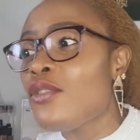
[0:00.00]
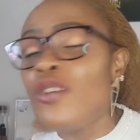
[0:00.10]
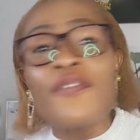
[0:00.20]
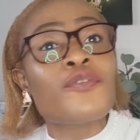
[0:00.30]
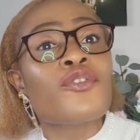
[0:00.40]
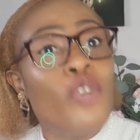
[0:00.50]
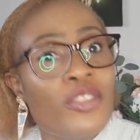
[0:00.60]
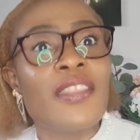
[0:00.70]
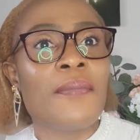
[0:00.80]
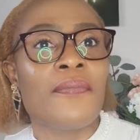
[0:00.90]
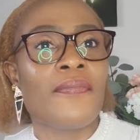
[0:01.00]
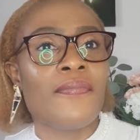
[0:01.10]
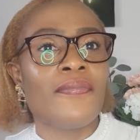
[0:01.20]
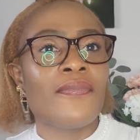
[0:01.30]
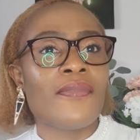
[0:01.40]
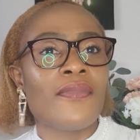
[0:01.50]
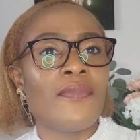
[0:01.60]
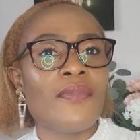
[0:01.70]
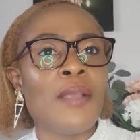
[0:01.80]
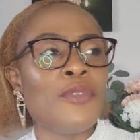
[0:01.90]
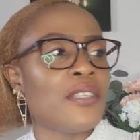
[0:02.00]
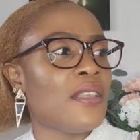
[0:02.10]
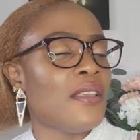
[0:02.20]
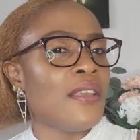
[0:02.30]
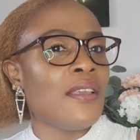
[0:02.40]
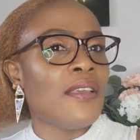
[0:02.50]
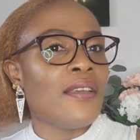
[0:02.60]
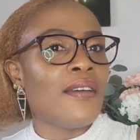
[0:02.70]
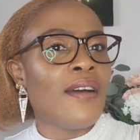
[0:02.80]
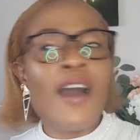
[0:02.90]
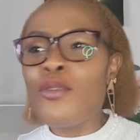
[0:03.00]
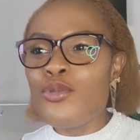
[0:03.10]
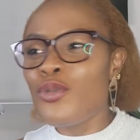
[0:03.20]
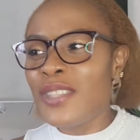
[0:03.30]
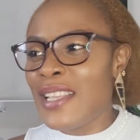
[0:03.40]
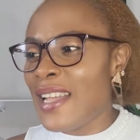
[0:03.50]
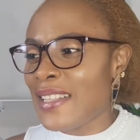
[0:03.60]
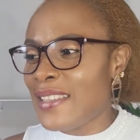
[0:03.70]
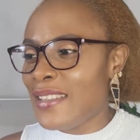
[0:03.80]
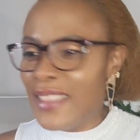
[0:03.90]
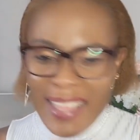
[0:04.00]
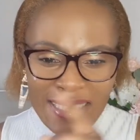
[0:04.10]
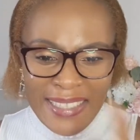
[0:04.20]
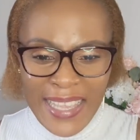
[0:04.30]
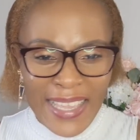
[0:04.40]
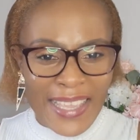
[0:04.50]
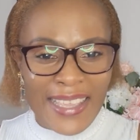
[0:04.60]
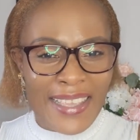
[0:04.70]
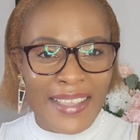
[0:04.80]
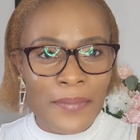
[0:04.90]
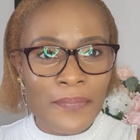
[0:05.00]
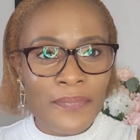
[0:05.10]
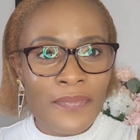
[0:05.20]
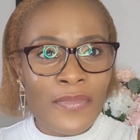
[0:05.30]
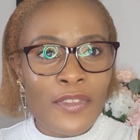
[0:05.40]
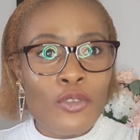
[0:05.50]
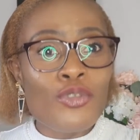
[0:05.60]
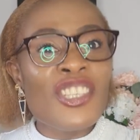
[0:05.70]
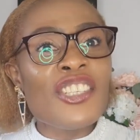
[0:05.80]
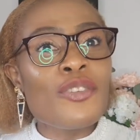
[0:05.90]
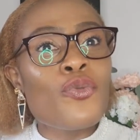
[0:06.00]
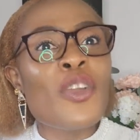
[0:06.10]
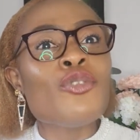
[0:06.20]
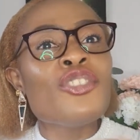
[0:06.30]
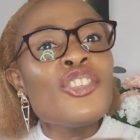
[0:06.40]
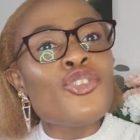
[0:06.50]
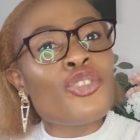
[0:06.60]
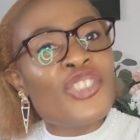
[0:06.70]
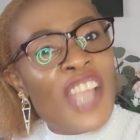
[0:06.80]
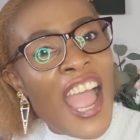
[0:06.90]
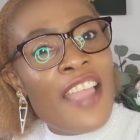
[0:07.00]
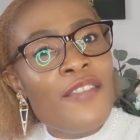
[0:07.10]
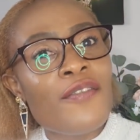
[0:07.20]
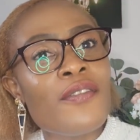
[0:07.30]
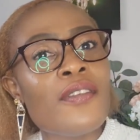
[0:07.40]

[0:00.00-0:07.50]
have taught them. Let me see. How do you say that? That's saying when you teach your child